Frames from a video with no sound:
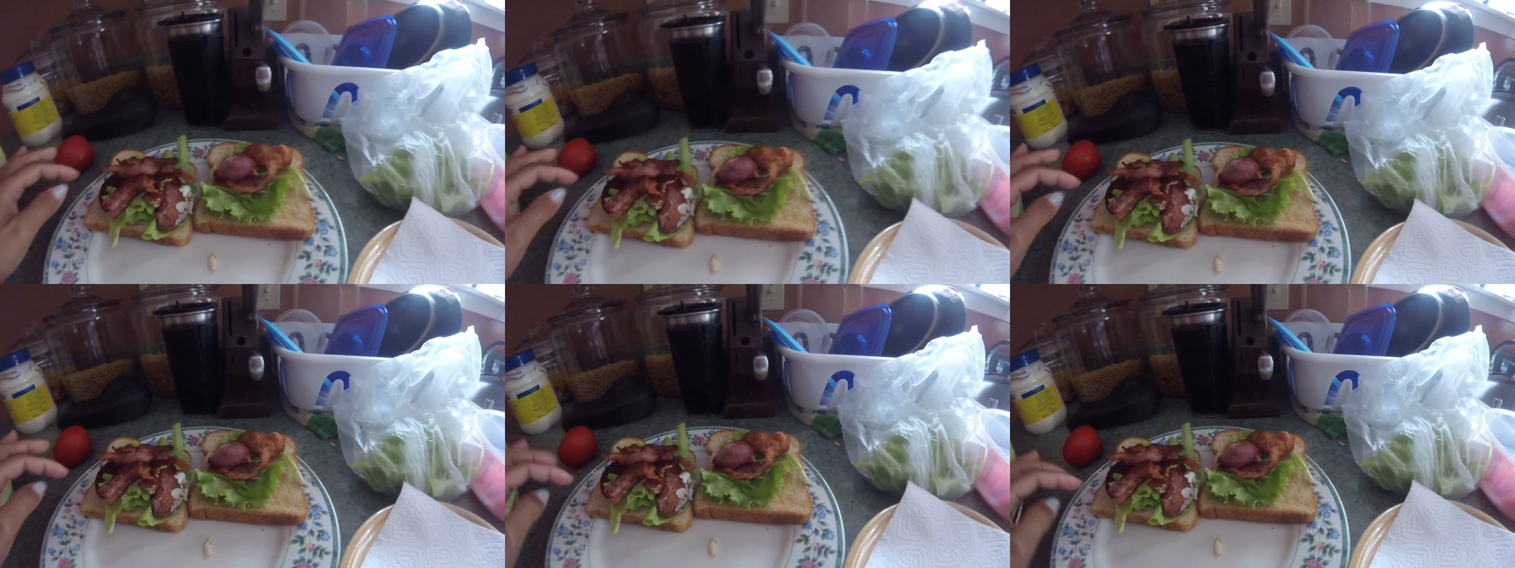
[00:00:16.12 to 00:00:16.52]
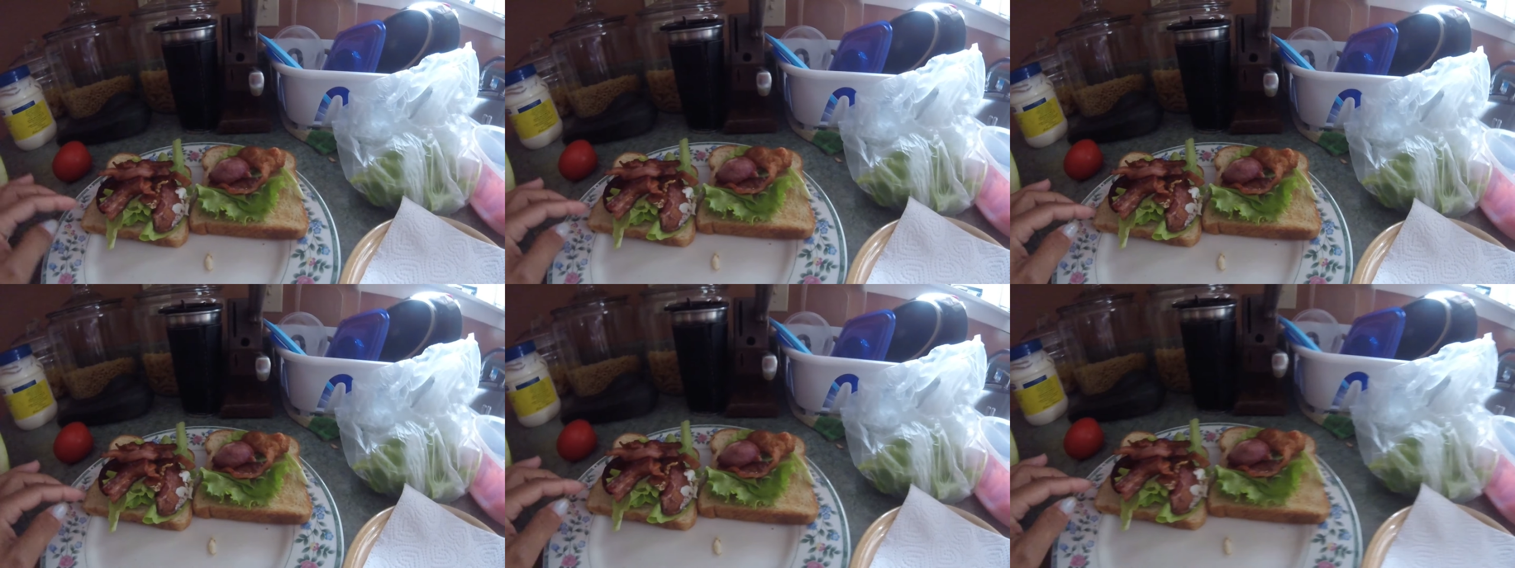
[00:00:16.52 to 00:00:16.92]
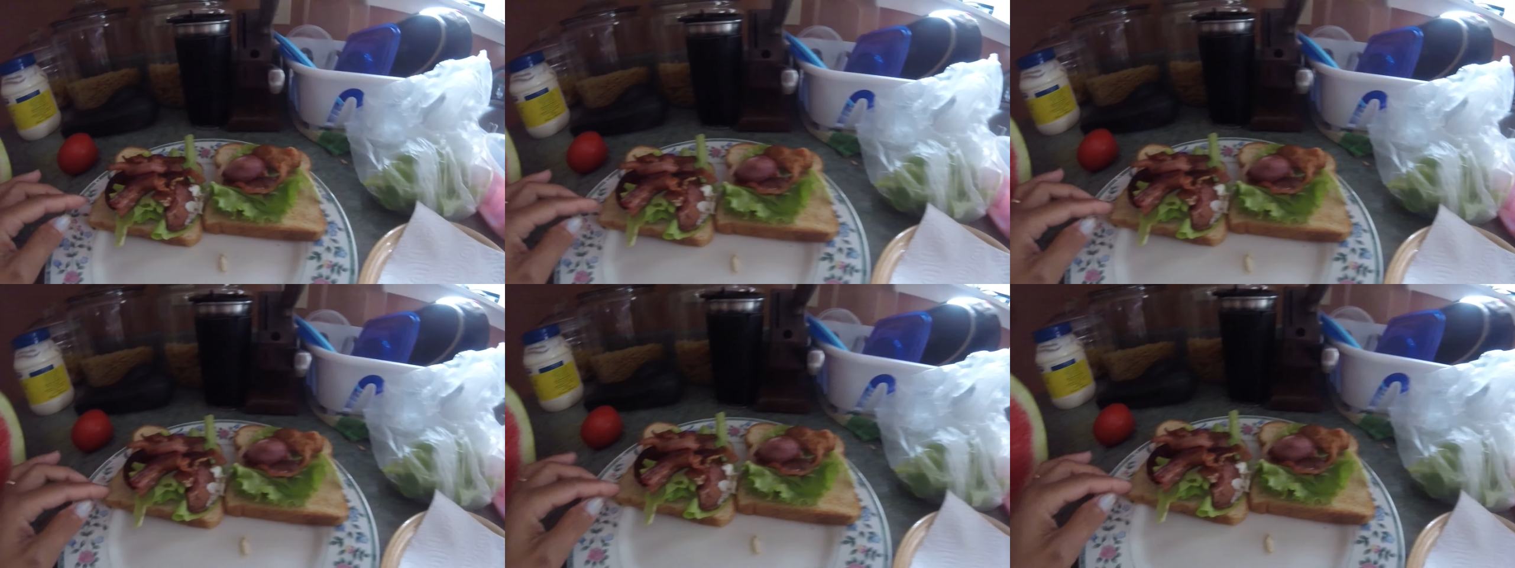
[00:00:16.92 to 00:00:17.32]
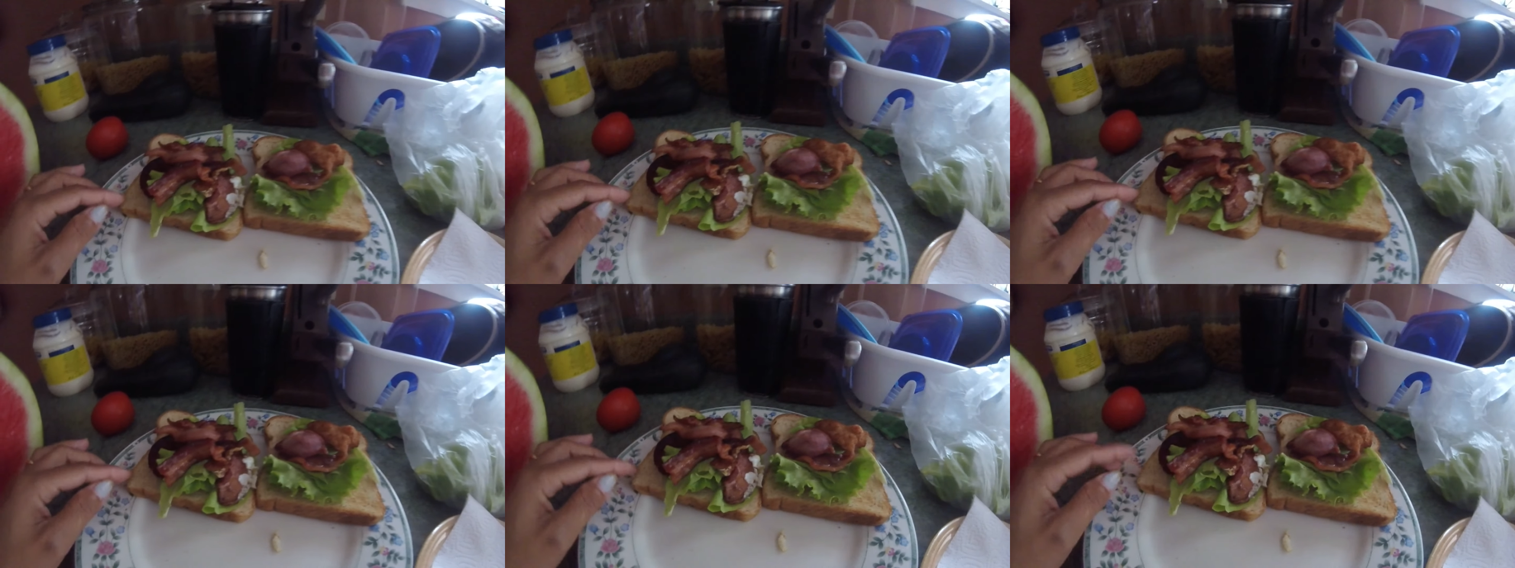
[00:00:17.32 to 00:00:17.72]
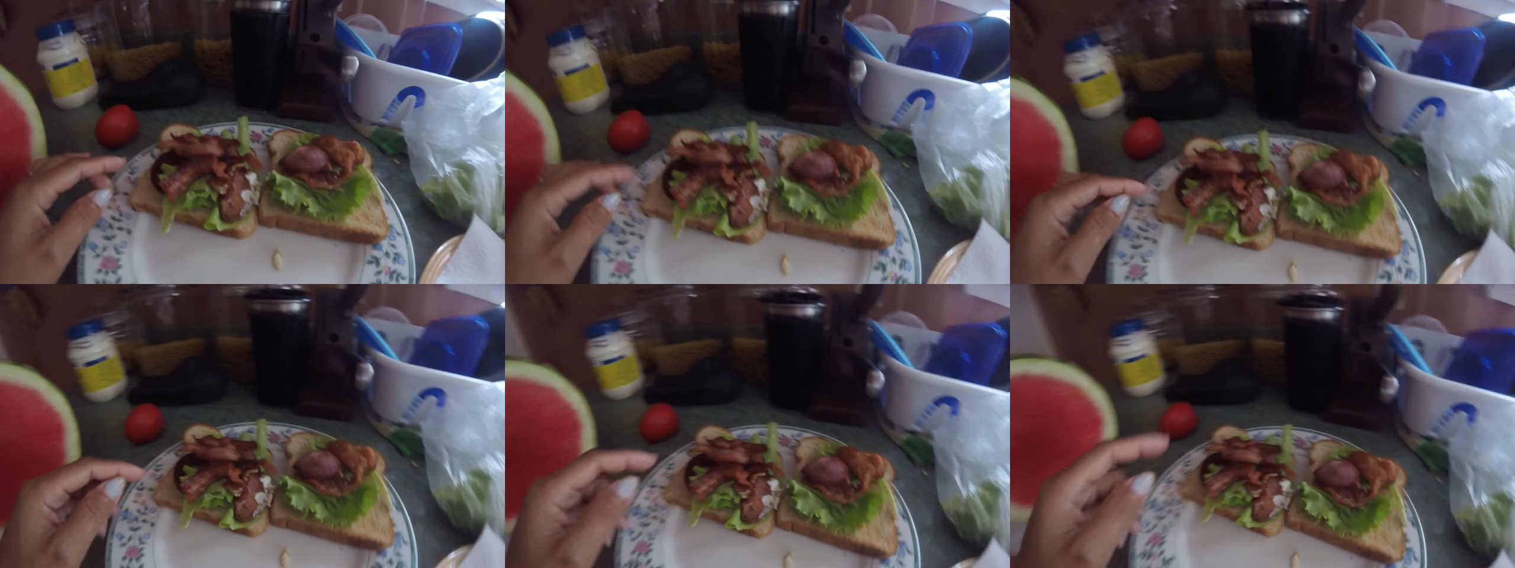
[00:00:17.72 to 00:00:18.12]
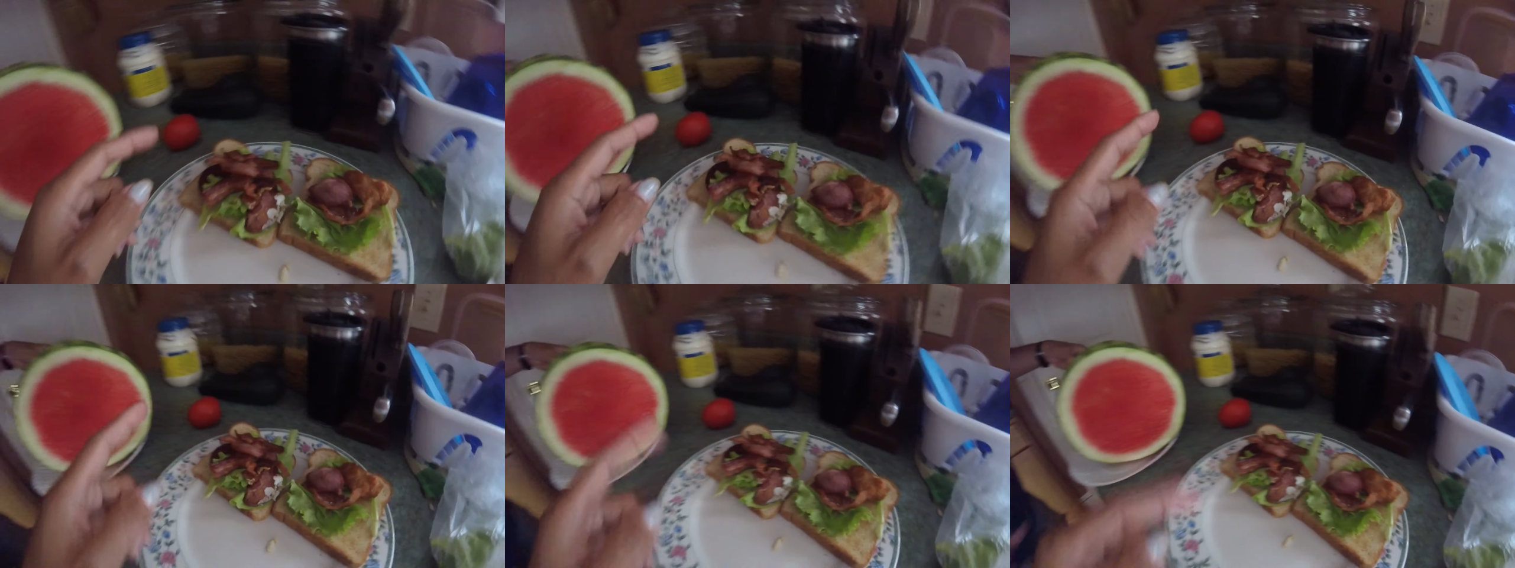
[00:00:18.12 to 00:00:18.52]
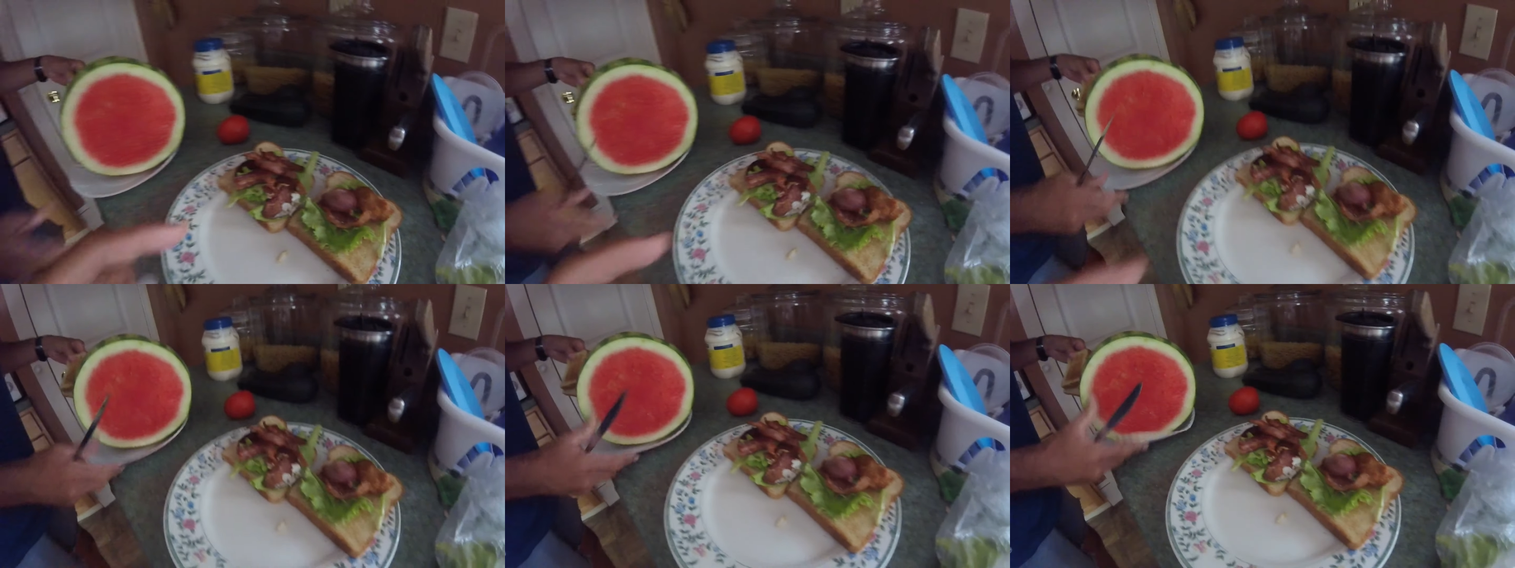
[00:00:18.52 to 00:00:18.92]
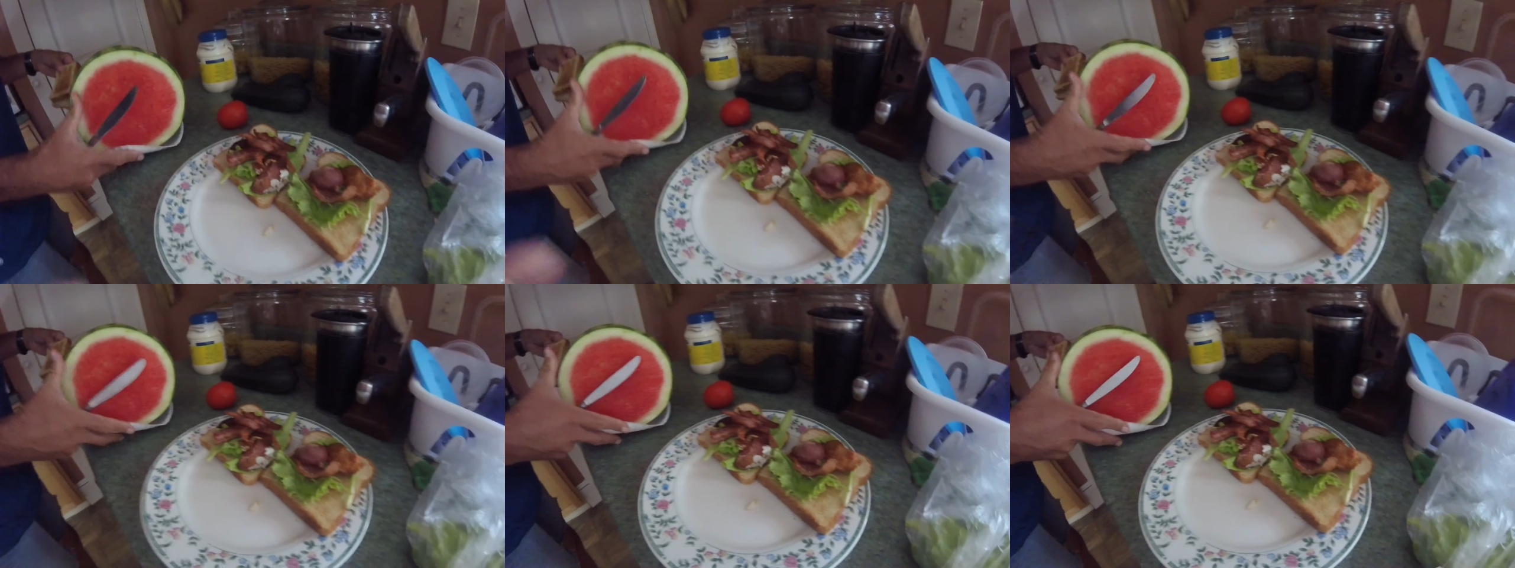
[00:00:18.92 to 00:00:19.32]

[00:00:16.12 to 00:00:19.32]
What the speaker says: No face is visible, so there are no lips to read.